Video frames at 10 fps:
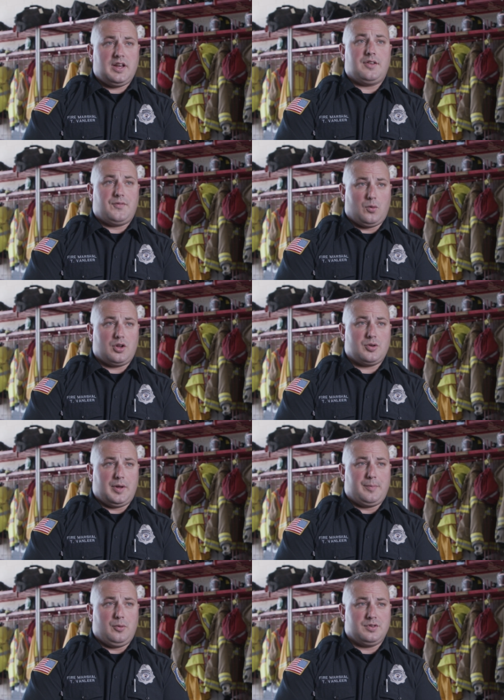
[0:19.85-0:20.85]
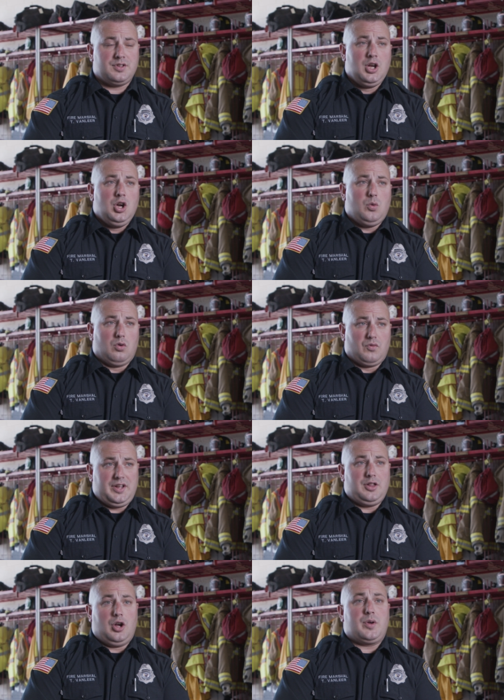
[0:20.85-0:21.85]
and four other pit bulls were
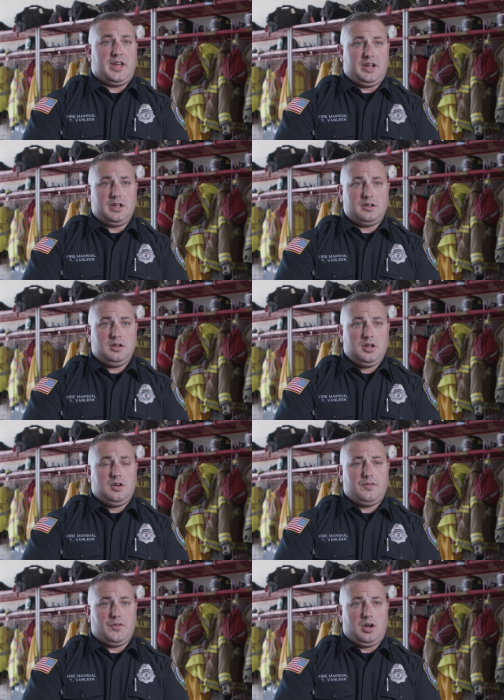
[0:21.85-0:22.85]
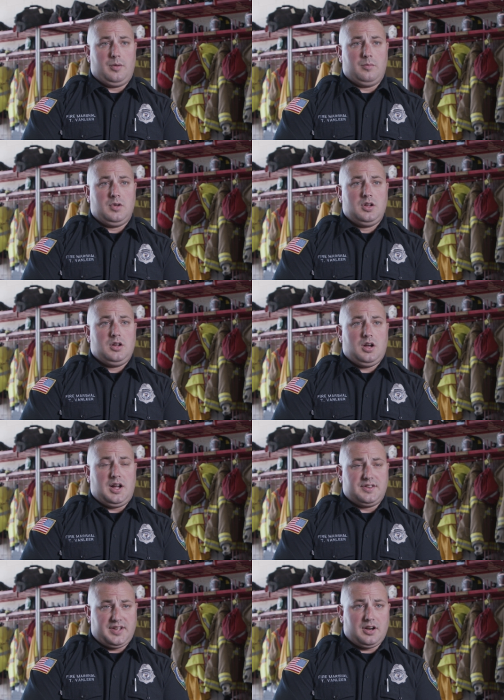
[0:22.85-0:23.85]
relocated from
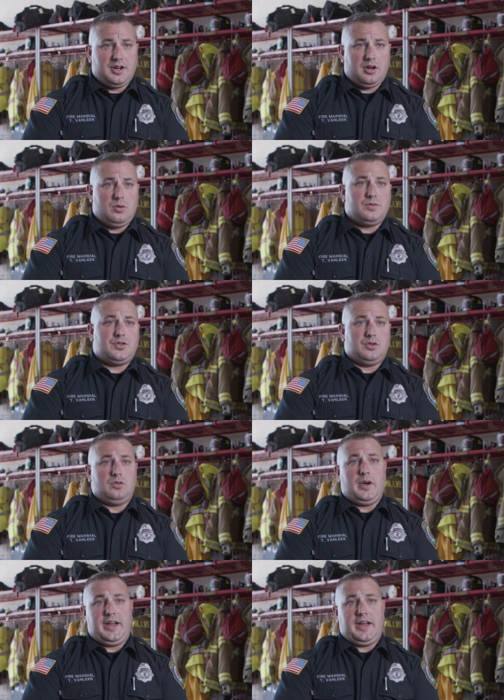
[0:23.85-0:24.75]
Ontario to